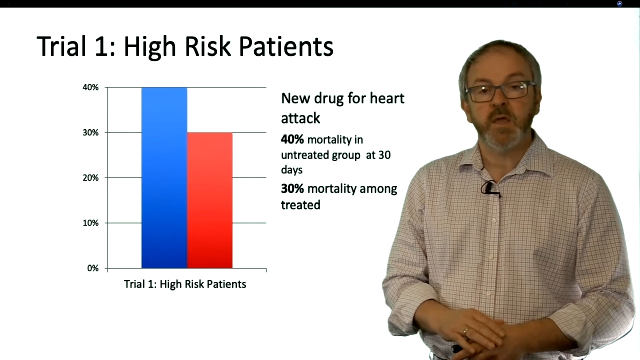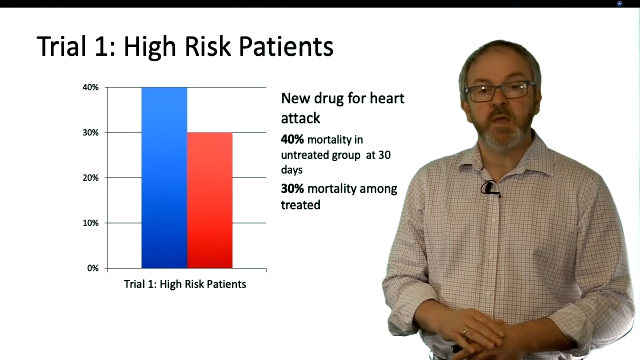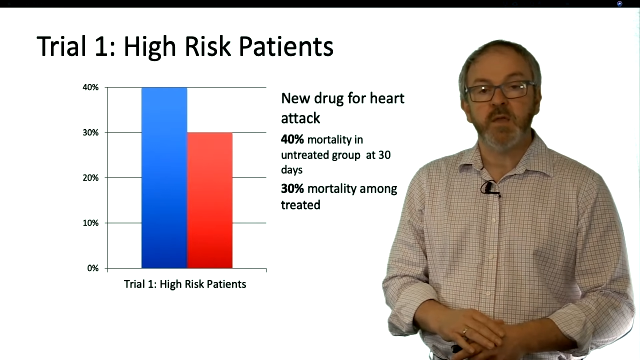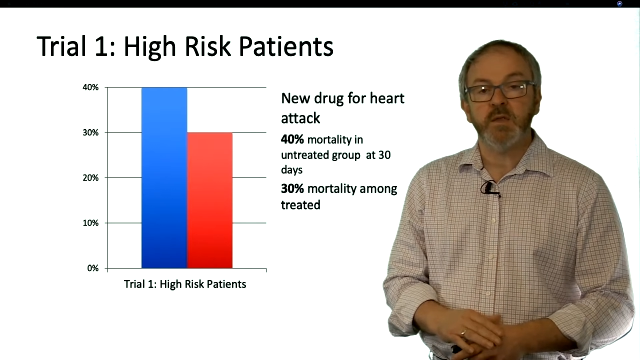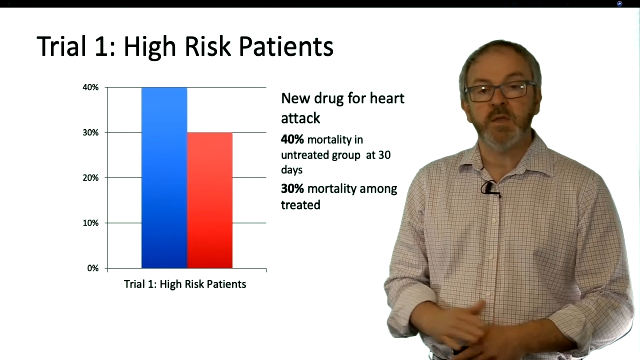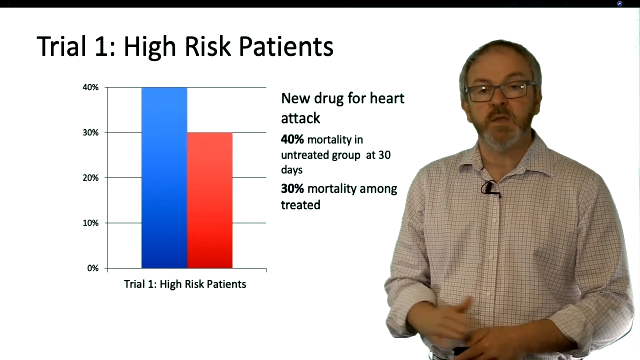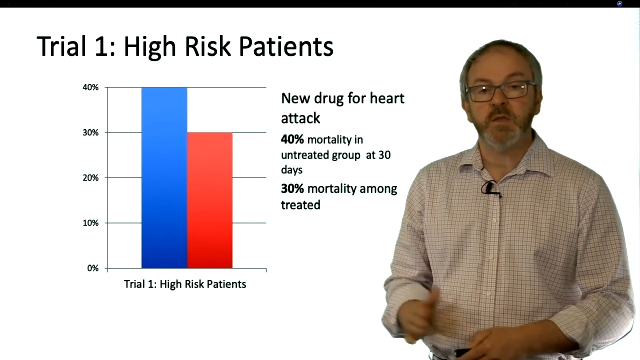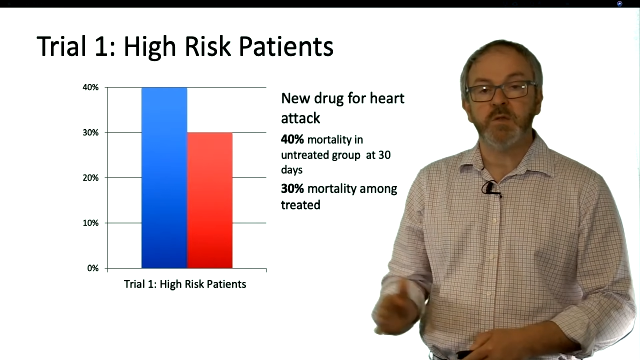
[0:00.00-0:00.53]

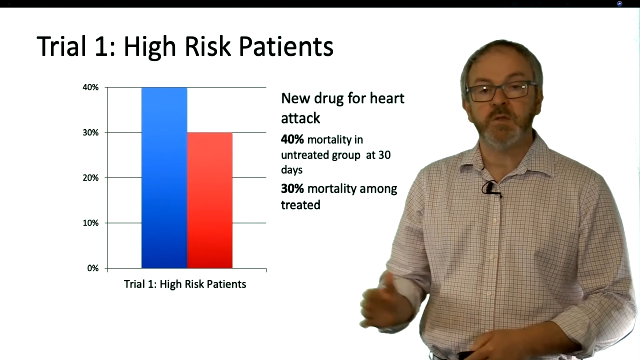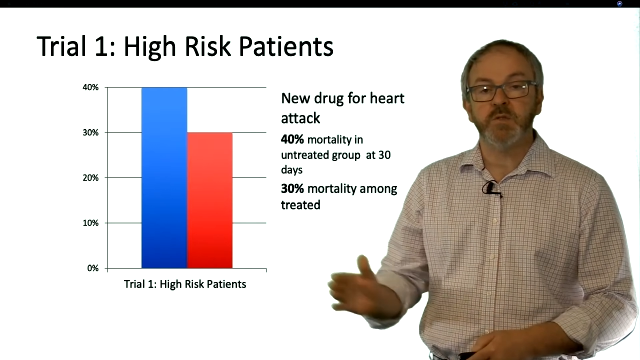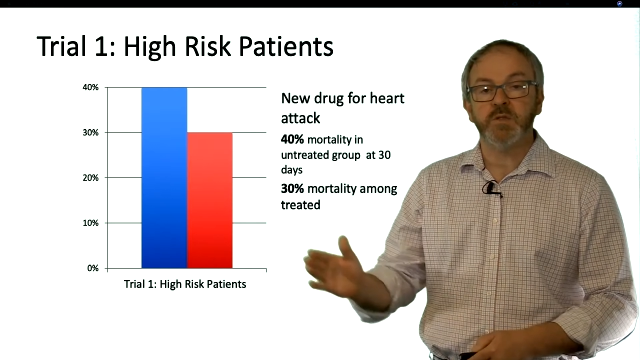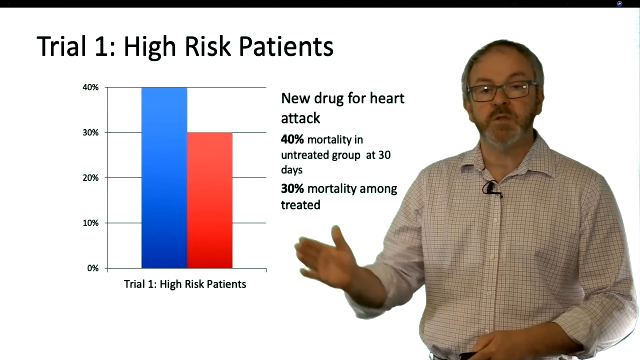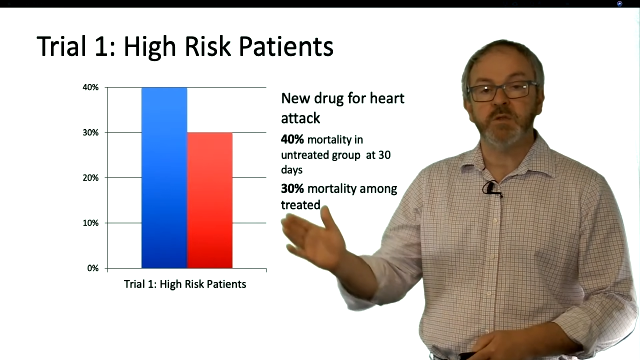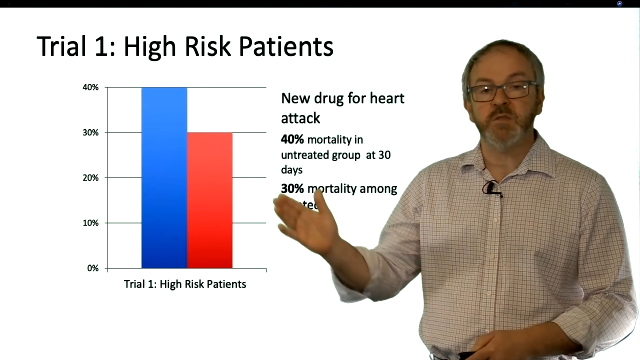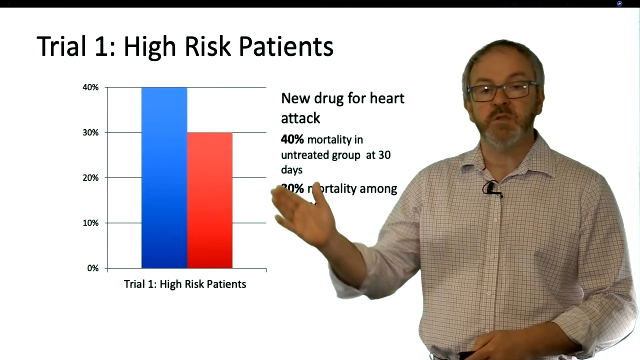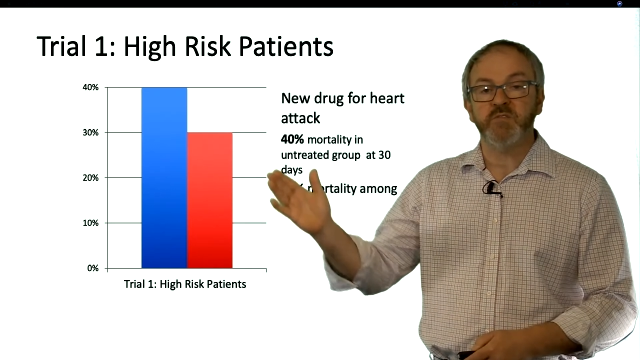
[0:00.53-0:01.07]
and here you can
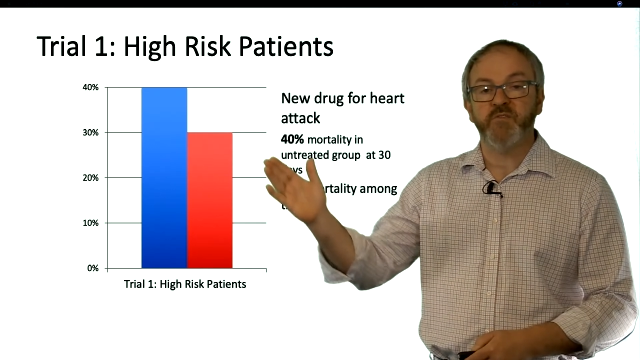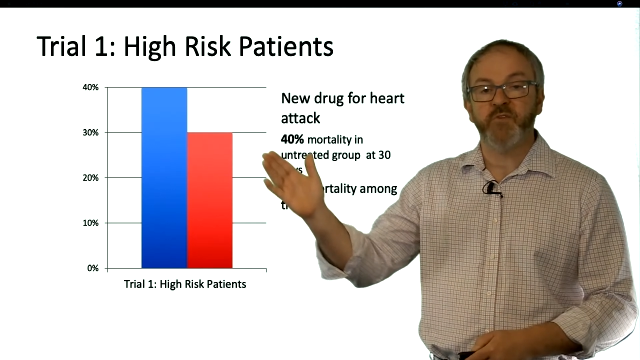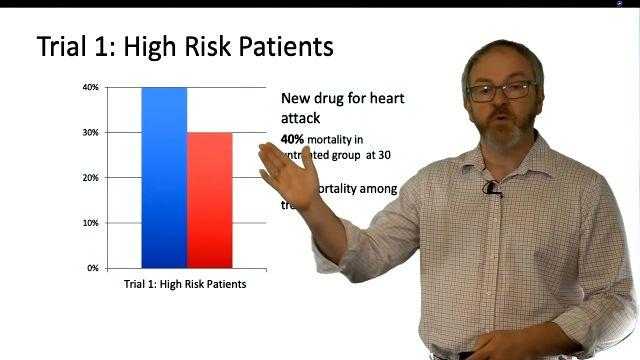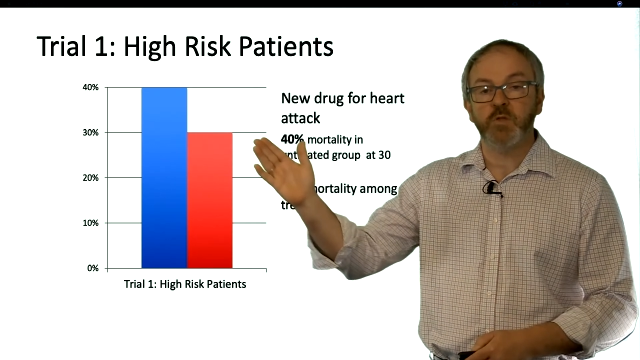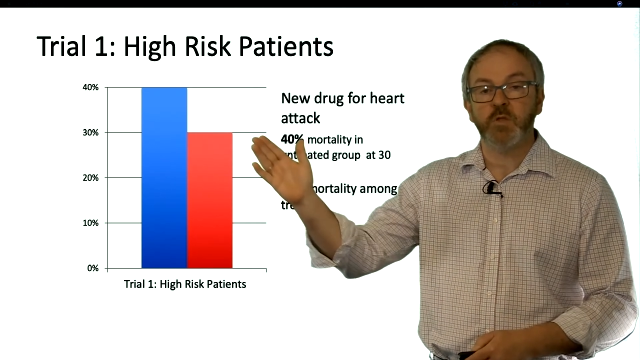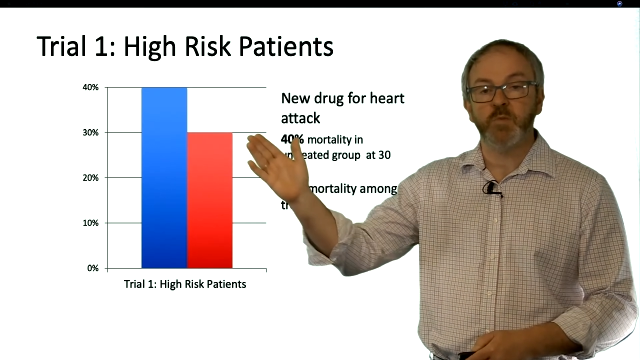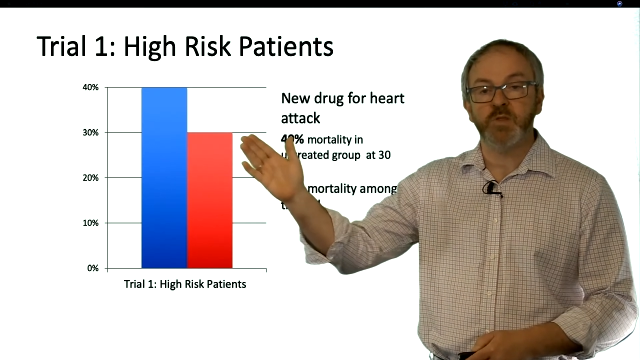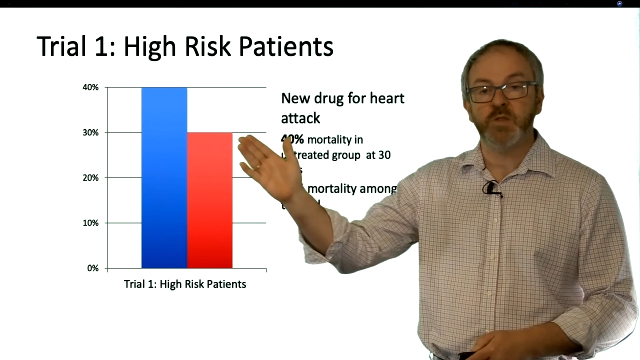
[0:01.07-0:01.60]
see there's
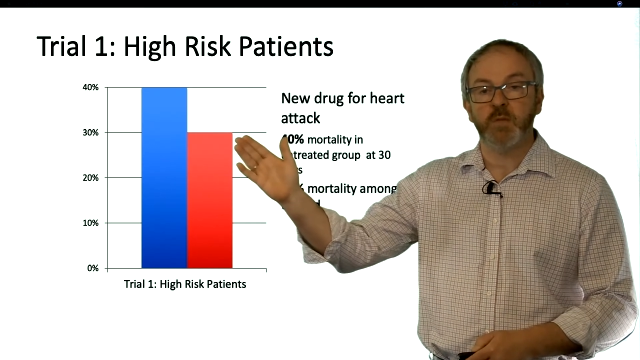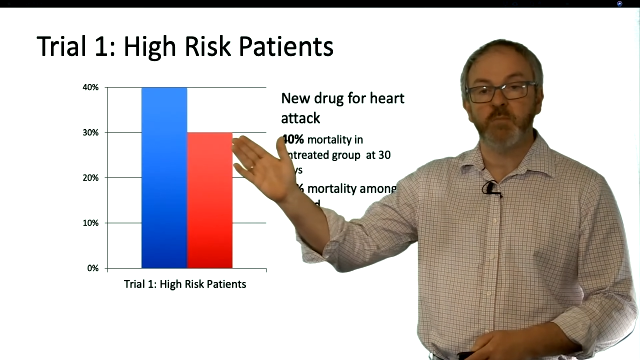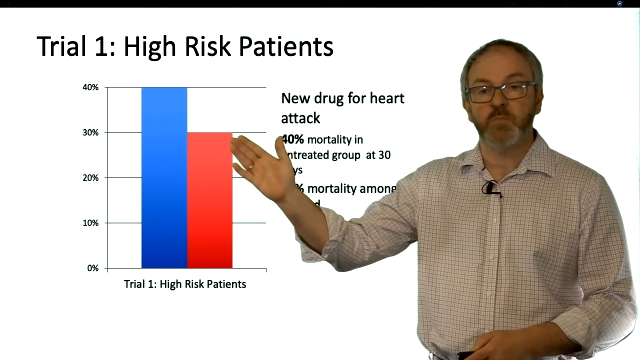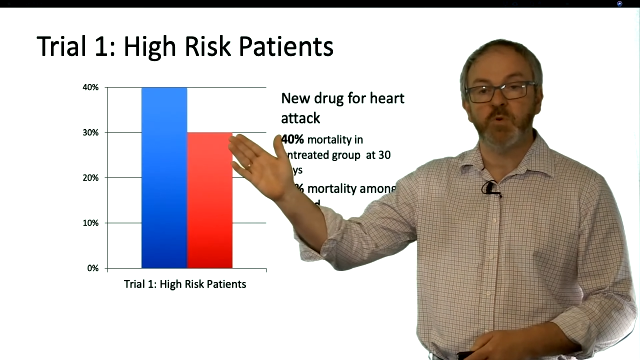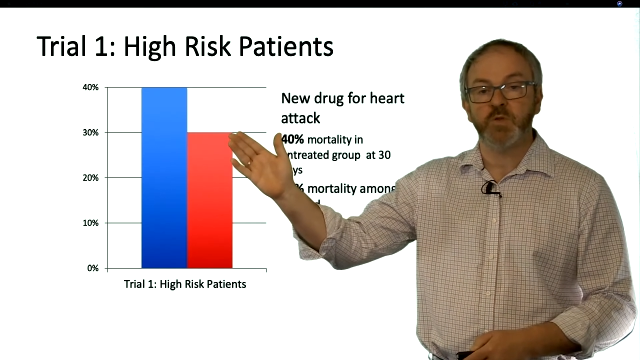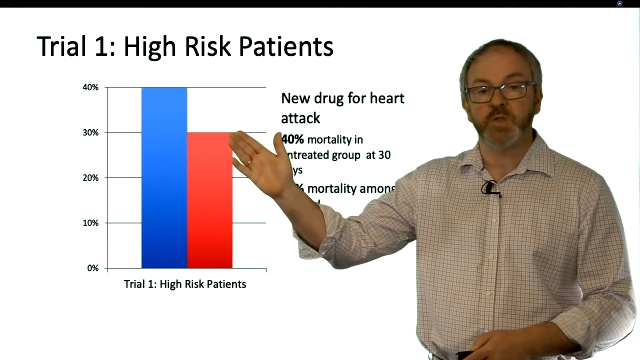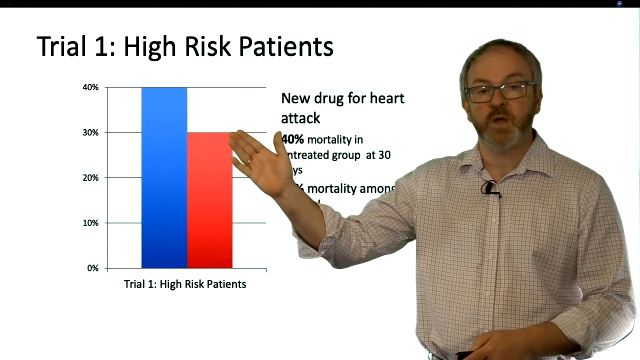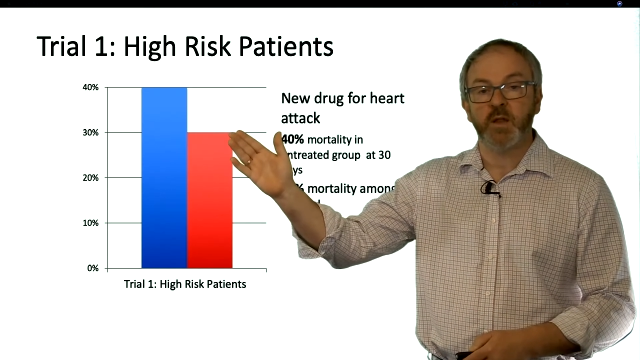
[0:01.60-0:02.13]
40%
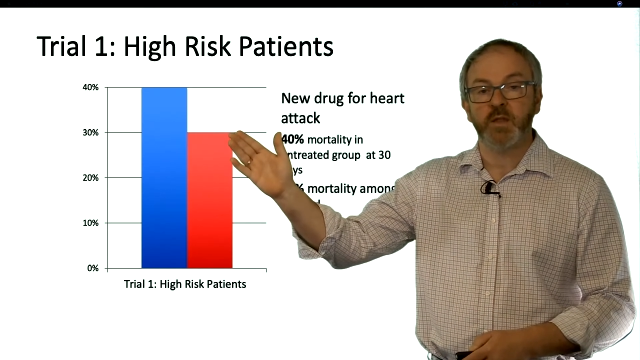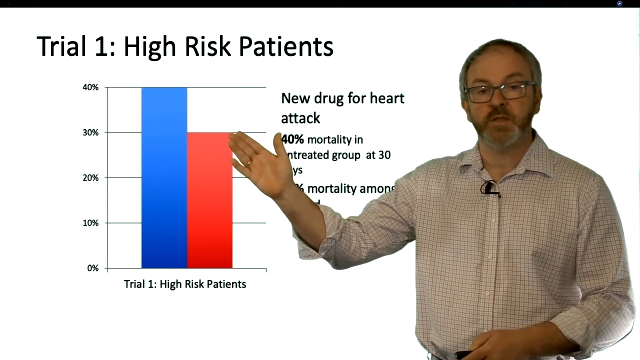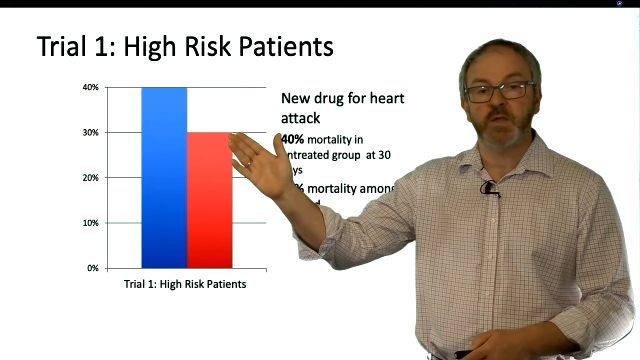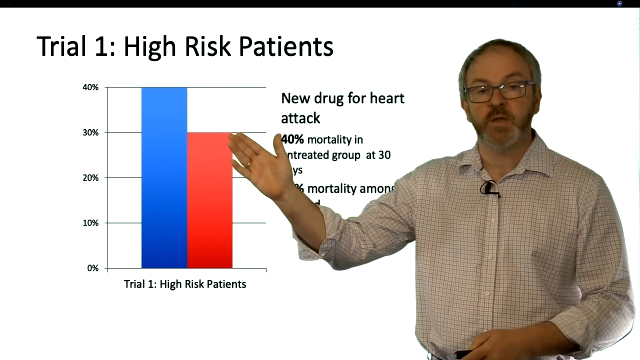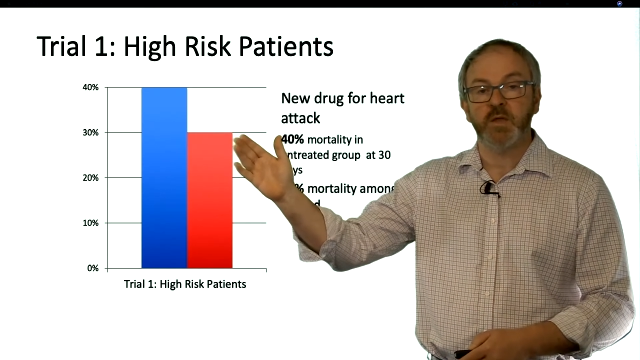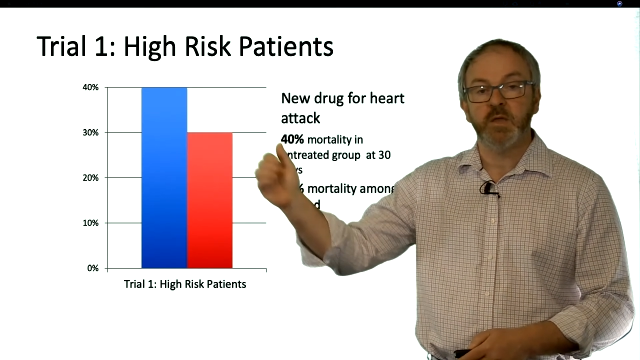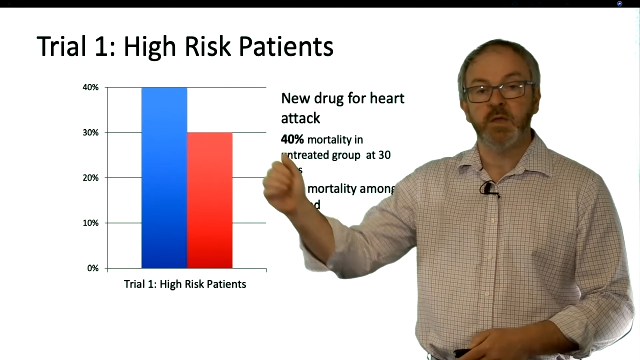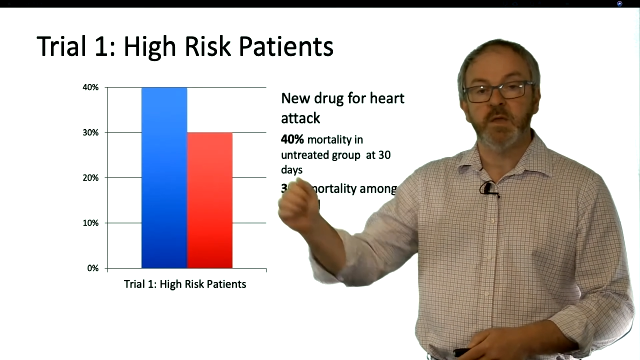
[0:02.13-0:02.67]
mortality